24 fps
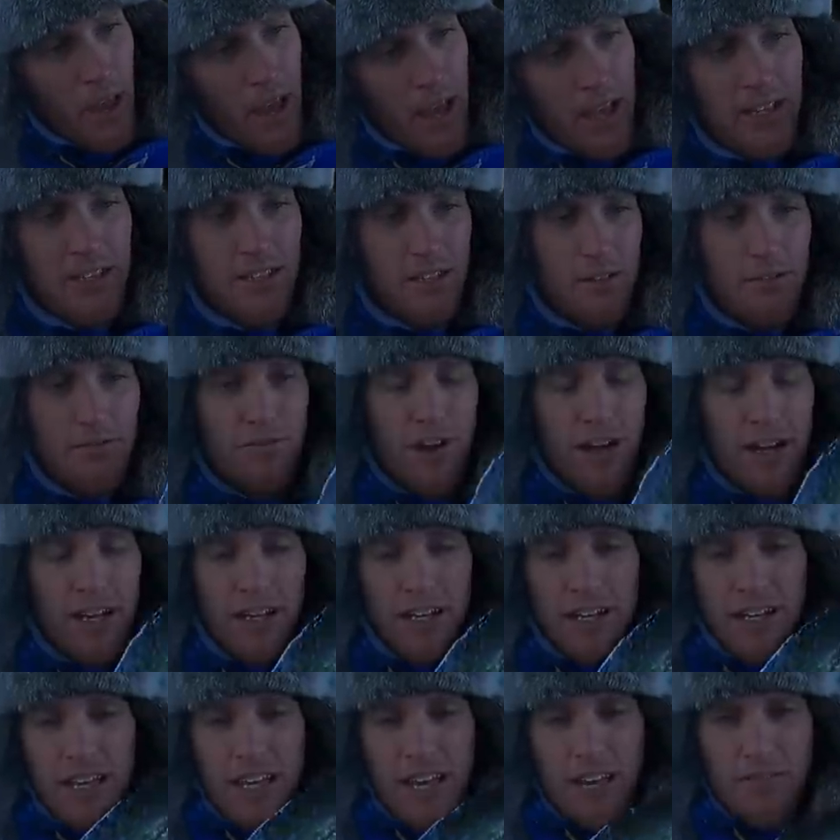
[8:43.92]
and so
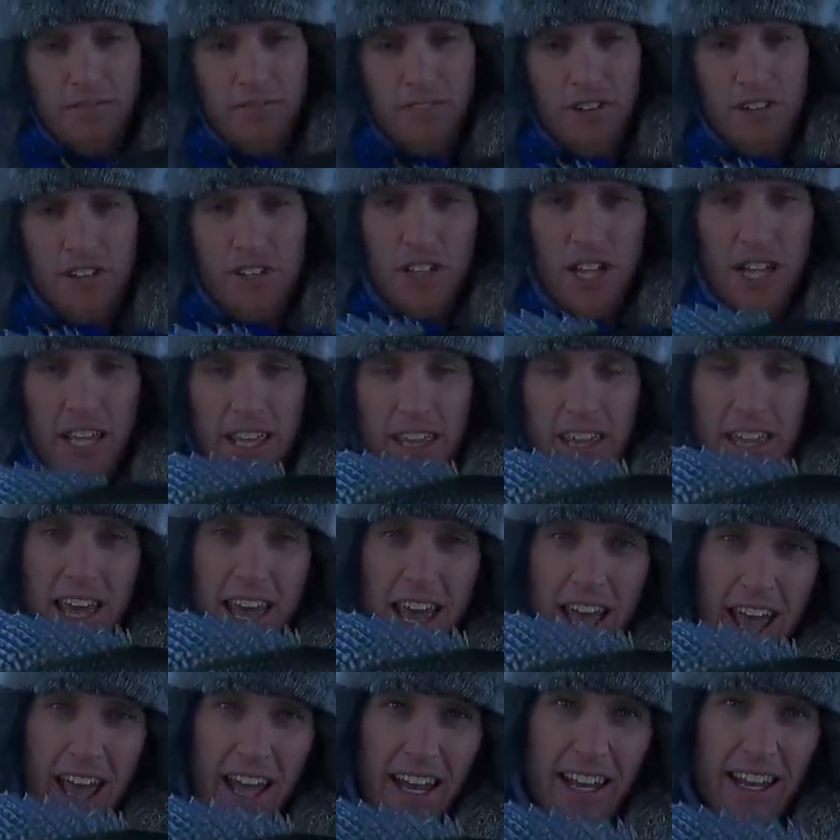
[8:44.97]
finally to get a fish like
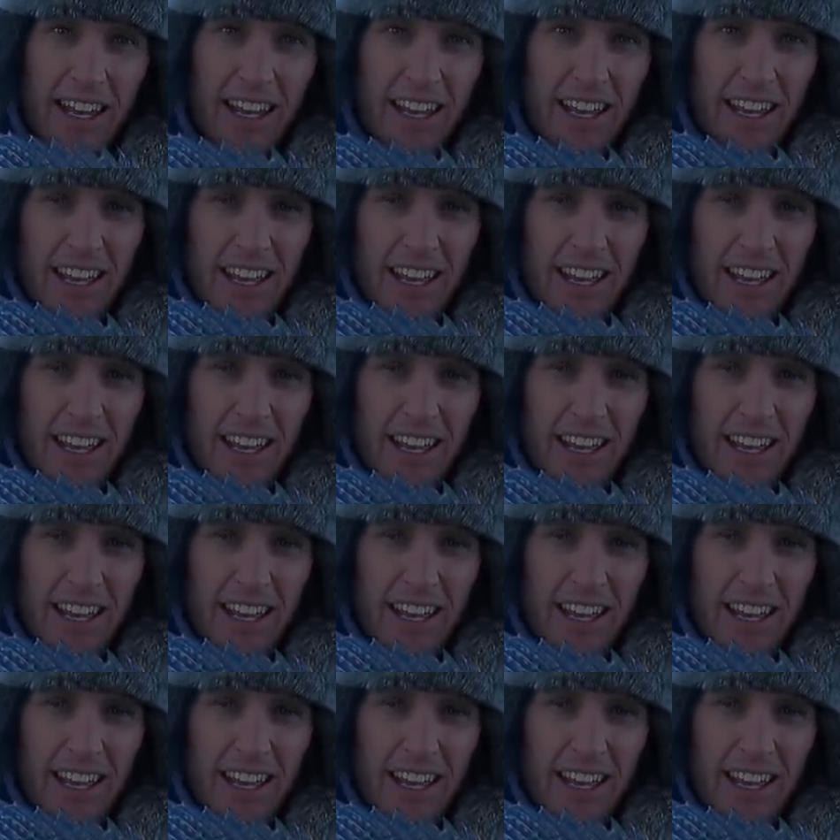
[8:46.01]
that